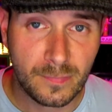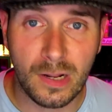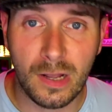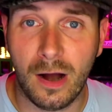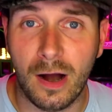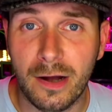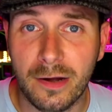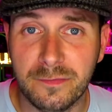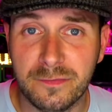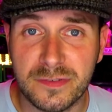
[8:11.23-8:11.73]

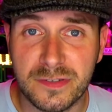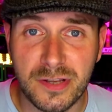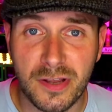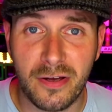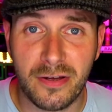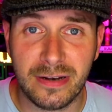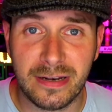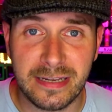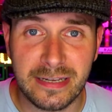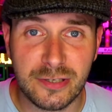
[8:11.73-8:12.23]
I've
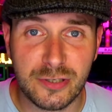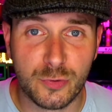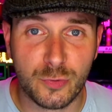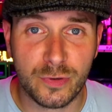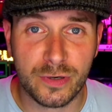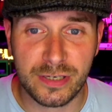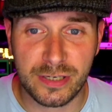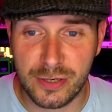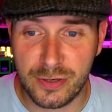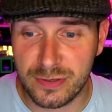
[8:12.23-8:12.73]
certainly
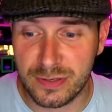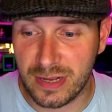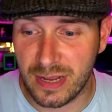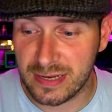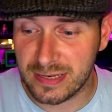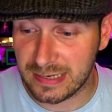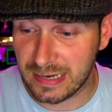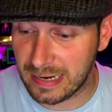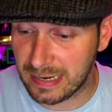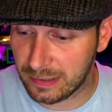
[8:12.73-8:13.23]
enjoyed using
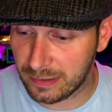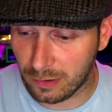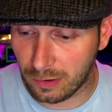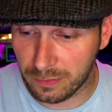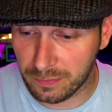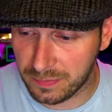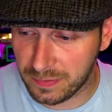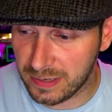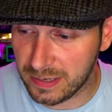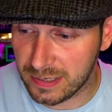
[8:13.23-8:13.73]
this and
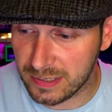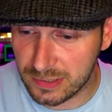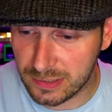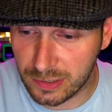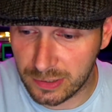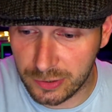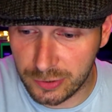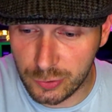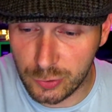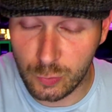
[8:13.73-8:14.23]
I think it's
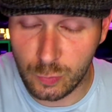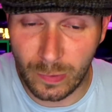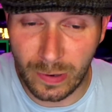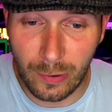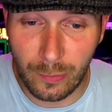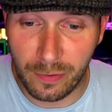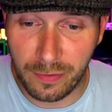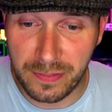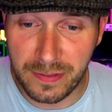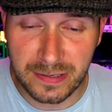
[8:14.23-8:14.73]
going to do
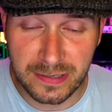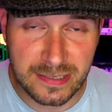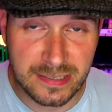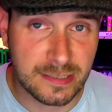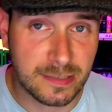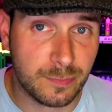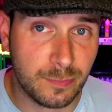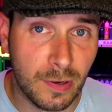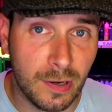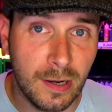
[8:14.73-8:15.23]
well. I think this
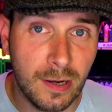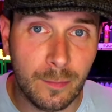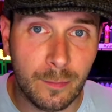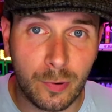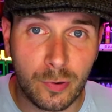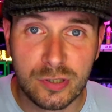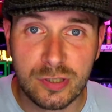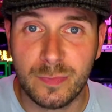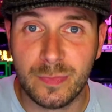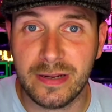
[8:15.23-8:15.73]
is
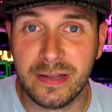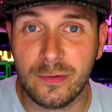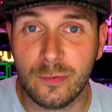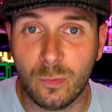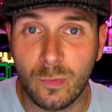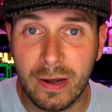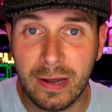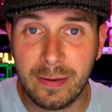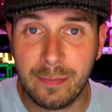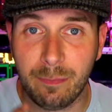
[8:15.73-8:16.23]
possibly the
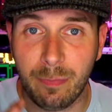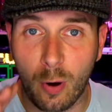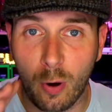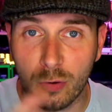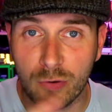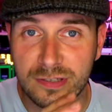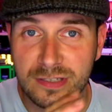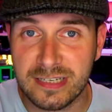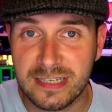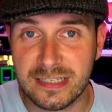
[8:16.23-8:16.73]
way
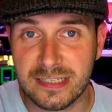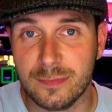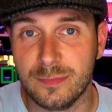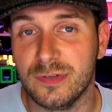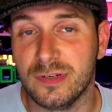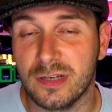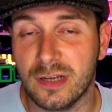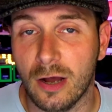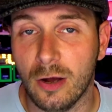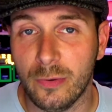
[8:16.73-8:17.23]
pod systems
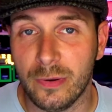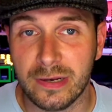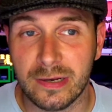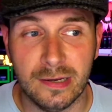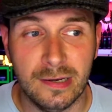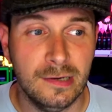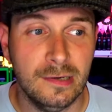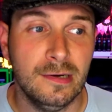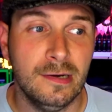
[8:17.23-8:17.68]
are going.